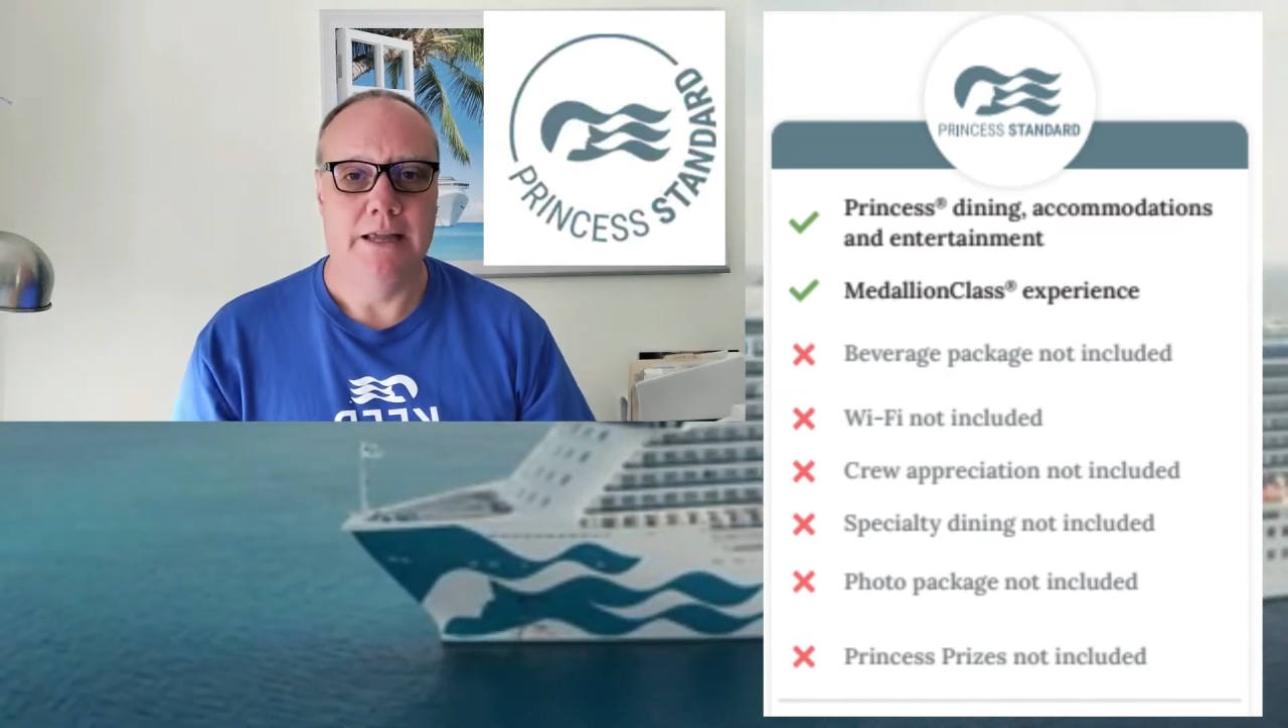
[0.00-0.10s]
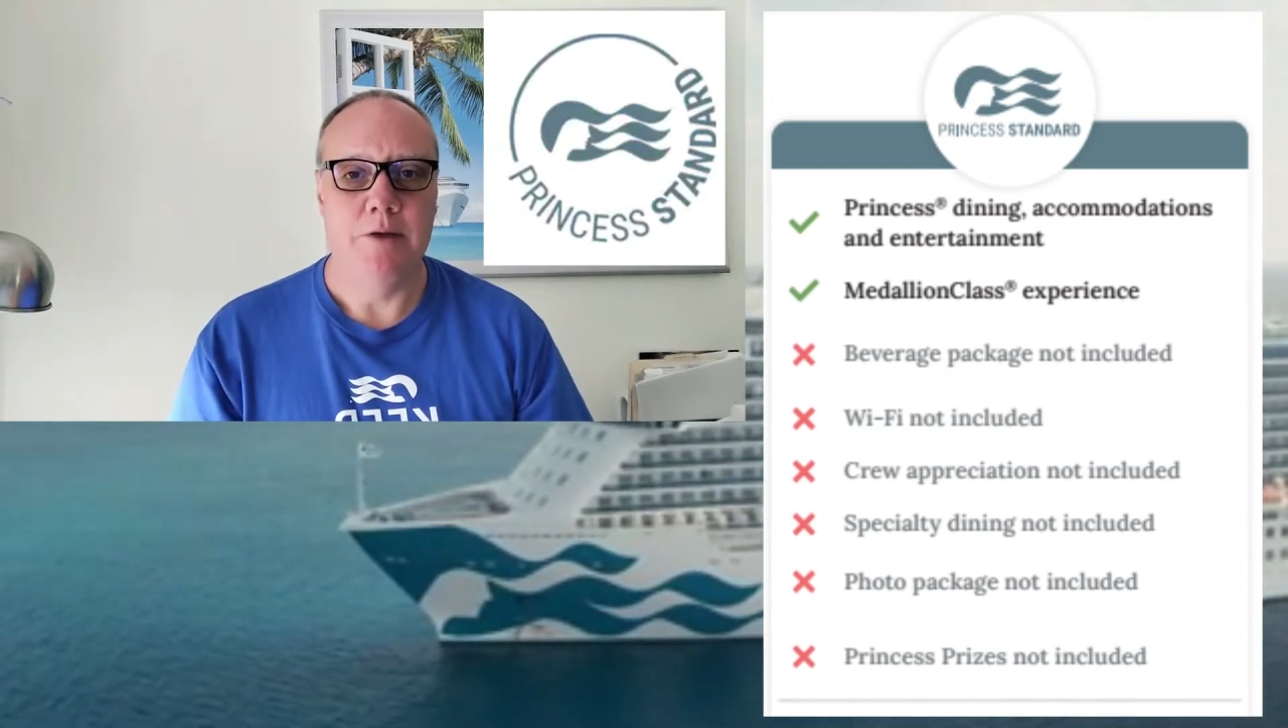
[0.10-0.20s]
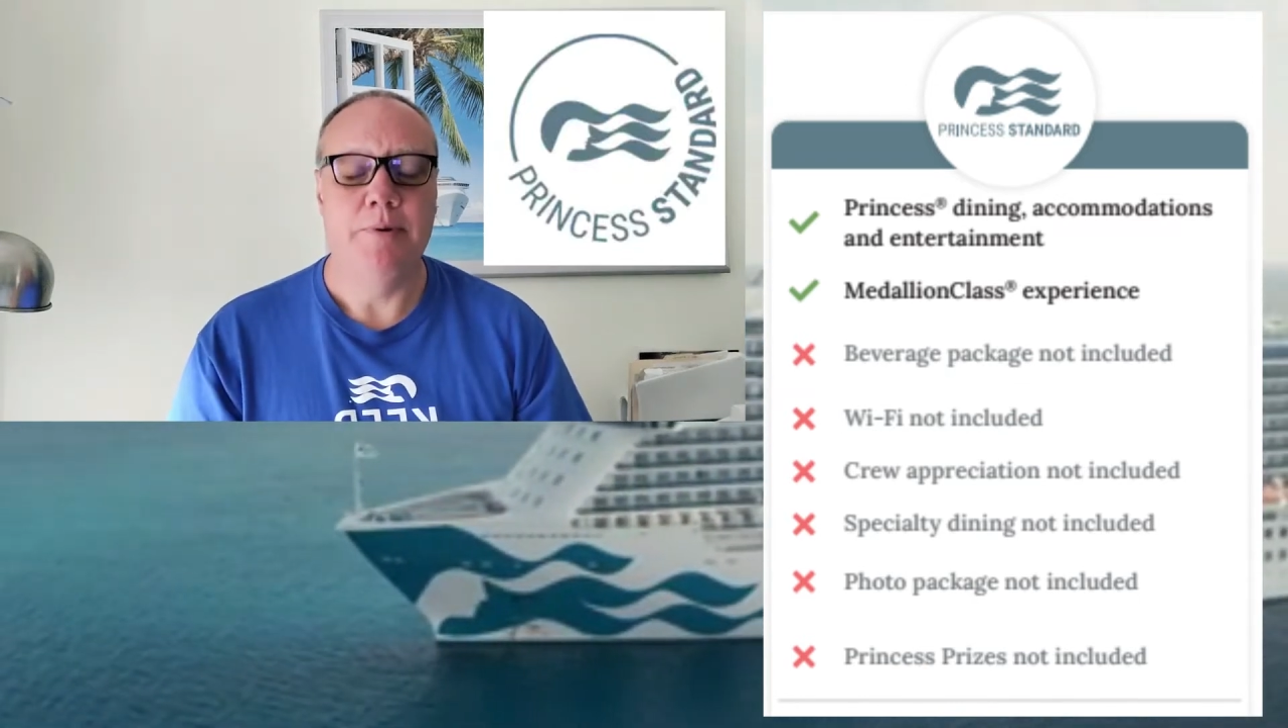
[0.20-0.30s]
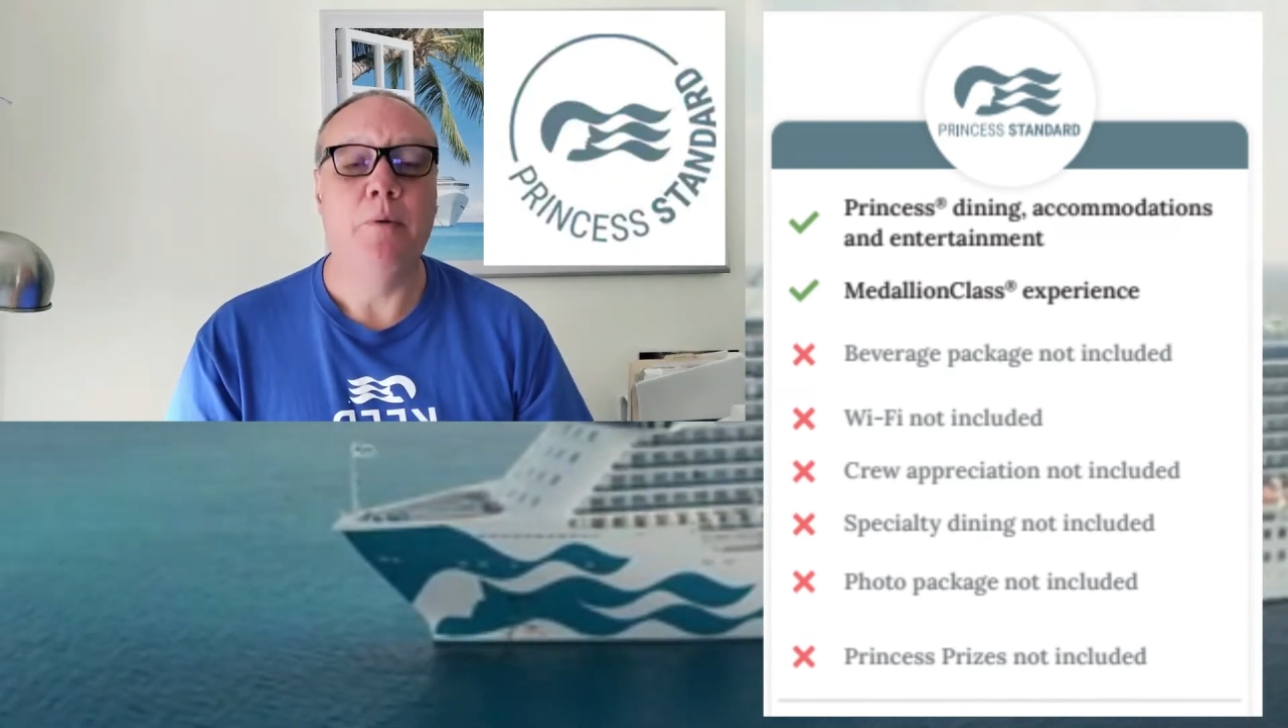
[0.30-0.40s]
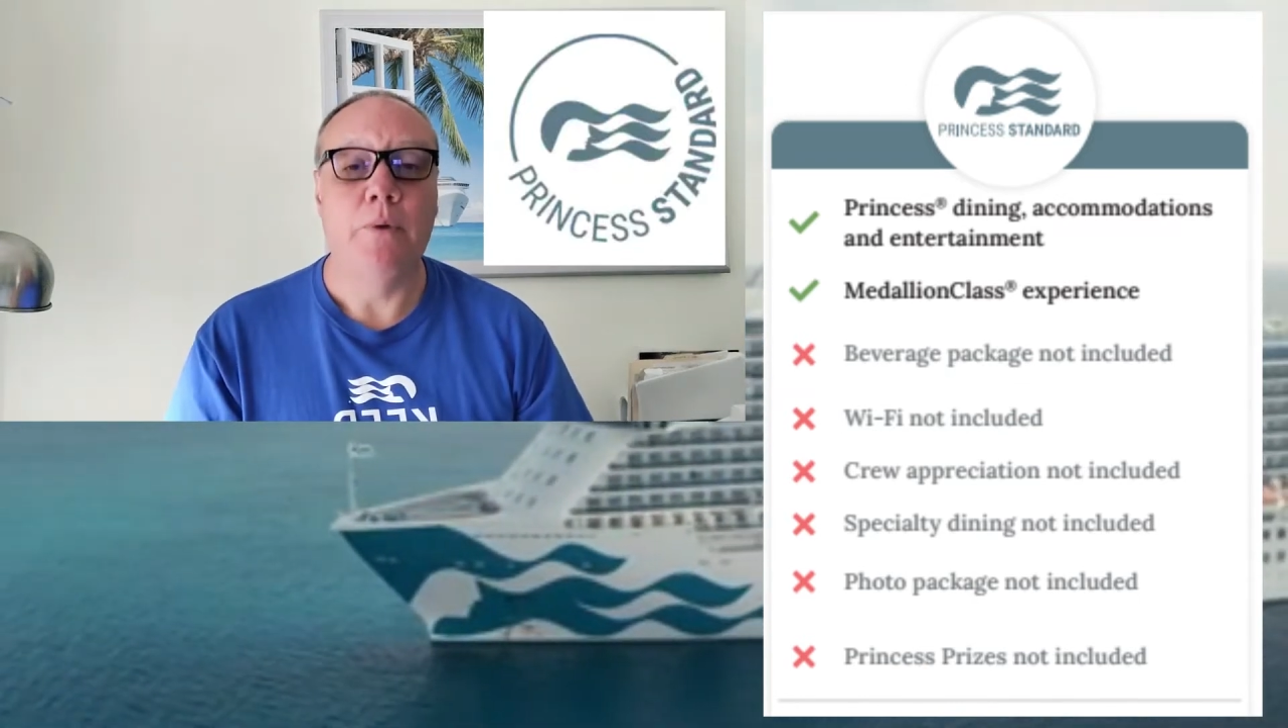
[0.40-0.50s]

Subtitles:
keep it